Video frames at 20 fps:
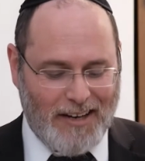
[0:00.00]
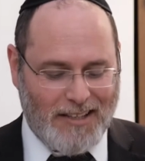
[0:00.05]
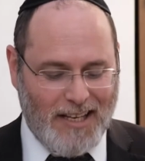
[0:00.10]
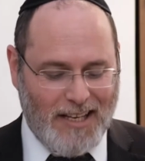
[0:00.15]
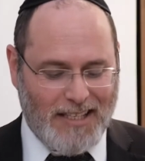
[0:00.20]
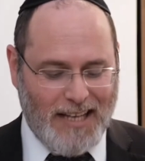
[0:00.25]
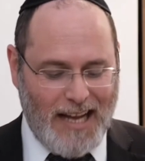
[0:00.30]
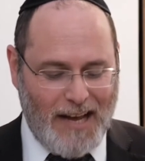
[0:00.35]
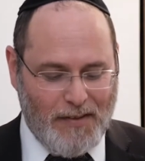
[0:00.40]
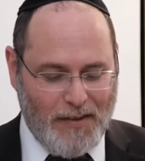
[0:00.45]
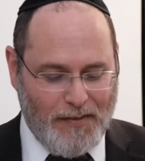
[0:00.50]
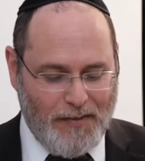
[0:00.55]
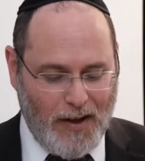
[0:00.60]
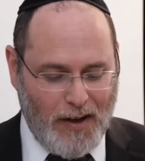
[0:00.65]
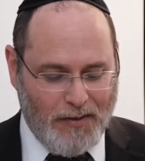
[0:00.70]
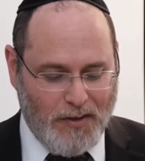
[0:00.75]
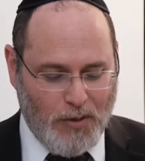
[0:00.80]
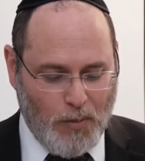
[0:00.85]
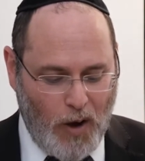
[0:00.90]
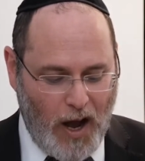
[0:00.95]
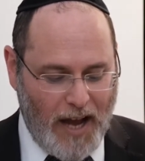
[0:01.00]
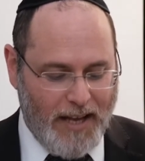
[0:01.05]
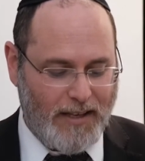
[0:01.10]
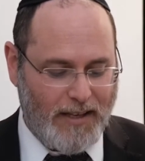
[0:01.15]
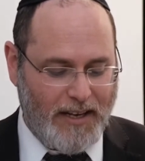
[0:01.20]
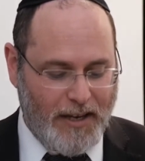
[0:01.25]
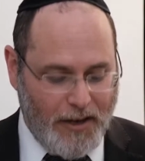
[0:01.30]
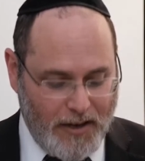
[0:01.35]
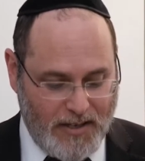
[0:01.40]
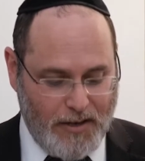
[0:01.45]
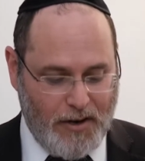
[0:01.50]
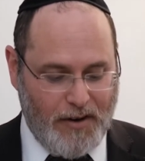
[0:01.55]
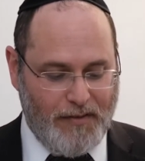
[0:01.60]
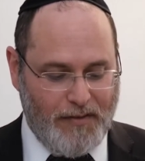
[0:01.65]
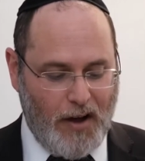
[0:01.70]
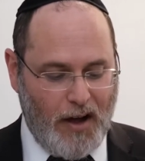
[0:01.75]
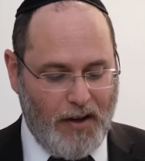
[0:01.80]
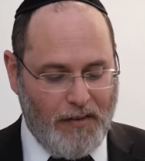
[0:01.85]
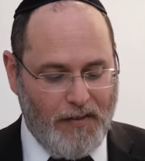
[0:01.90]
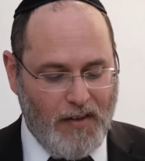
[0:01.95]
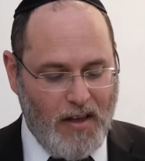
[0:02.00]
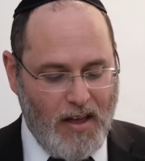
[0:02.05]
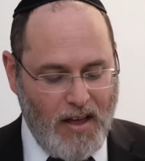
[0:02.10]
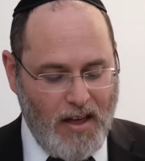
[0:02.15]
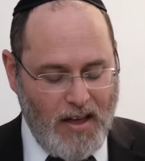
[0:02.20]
It doesn't have the vav. So why here is there a vav?